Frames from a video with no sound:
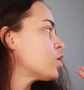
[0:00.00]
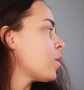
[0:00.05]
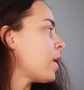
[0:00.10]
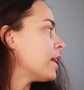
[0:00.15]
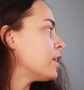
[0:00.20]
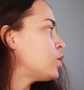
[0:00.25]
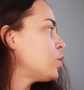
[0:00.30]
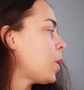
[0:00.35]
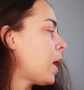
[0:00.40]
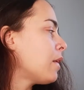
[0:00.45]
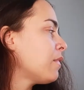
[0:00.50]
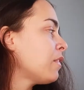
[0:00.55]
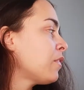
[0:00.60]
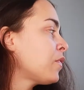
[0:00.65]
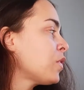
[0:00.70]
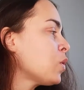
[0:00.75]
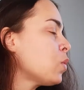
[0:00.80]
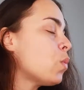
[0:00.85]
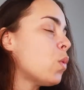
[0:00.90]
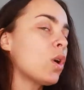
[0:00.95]
So I do have a
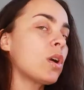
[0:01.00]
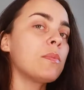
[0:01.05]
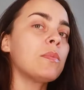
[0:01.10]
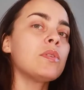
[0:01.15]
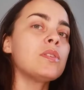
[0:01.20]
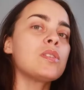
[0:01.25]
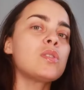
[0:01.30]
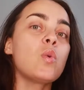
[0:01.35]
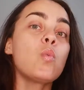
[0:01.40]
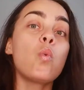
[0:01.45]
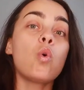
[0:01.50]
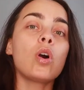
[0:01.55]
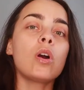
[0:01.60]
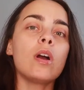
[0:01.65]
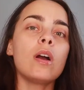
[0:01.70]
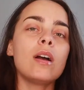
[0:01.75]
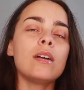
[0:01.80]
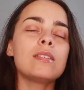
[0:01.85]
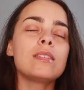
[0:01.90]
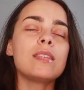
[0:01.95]
few warmers. The war
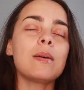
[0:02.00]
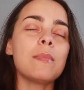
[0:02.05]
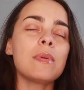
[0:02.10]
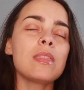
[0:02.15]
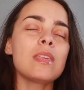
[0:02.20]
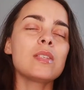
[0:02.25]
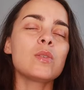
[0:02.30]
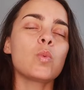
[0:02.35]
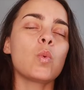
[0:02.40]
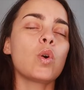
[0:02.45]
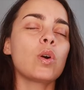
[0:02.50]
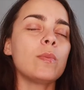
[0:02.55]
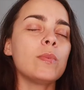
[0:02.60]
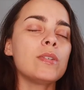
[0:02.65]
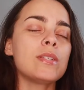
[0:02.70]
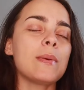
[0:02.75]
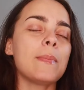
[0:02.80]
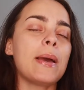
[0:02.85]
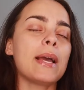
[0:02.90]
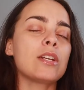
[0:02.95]
Some of these
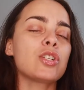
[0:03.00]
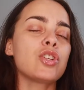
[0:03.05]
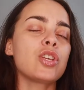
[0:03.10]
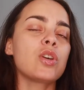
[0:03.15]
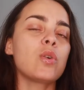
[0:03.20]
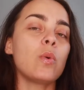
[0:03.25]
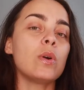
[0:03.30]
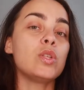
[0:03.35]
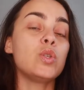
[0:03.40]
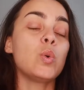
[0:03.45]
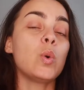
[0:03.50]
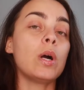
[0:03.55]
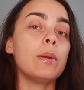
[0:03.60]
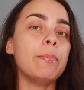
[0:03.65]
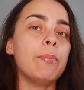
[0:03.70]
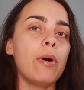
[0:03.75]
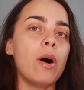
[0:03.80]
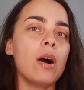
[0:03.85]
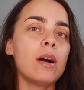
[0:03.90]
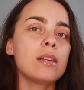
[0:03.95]
warmers I'm actually going to
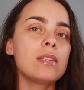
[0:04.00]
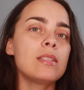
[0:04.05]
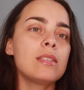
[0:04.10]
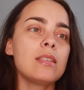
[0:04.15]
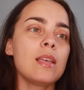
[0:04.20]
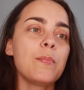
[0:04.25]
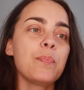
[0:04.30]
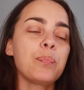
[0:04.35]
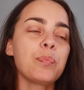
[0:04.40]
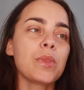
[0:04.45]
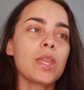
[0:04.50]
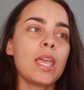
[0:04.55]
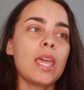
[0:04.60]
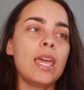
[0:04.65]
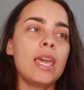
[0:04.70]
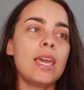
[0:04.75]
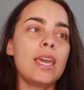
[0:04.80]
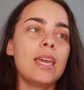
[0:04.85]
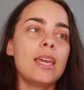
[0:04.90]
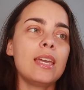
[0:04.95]
unbox
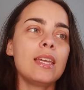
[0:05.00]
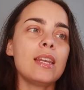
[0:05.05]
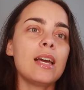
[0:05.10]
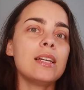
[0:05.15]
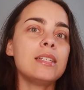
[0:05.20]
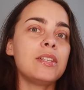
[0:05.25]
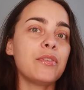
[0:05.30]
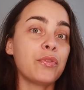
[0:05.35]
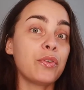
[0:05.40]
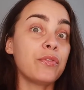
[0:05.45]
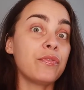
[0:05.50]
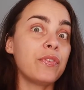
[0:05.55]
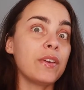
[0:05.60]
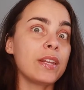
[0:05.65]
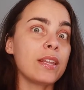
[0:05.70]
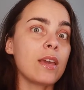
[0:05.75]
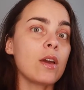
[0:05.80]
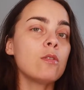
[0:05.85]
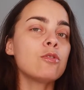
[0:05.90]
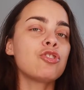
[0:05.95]
in a different
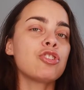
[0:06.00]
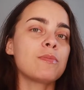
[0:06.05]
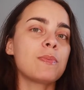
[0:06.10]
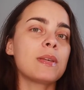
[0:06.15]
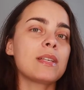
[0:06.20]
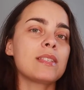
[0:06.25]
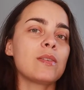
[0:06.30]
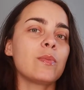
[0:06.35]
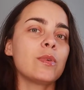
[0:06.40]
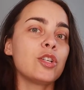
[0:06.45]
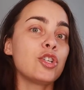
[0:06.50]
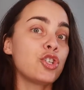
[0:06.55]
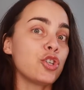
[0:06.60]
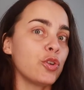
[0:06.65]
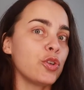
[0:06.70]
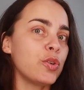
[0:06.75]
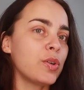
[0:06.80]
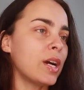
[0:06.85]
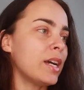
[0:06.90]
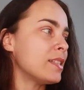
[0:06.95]
video just because I want to show
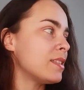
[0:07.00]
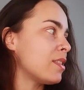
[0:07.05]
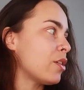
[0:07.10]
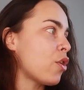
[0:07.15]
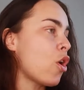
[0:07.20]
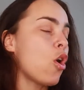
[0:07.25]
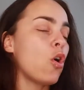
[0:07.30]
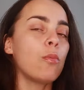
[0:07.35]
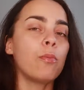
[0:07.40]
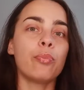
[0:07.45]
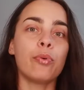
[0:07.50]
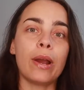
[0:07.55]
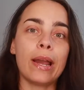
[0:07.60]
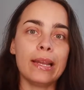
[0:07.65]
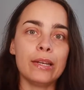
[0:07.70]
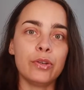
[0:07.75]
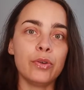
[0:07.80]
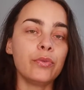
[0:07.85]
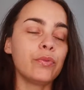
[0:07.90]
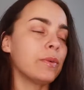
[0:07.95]
you guys. They're all
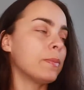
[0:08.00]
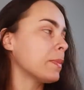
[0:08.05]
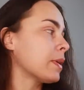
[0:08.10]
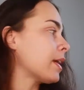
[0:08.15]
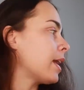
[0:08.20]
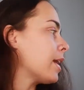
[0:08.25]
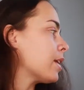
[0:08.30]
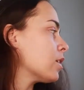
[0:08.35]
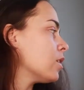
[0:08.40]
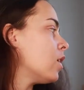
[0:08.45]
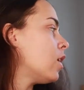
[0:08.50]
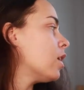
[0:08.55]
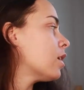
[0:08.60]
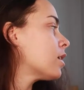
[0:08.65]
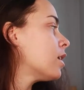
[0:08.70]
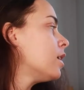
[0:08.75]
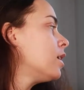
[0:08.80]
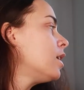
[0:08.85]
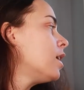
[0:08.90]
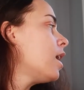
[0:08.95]
brand new from the catalog.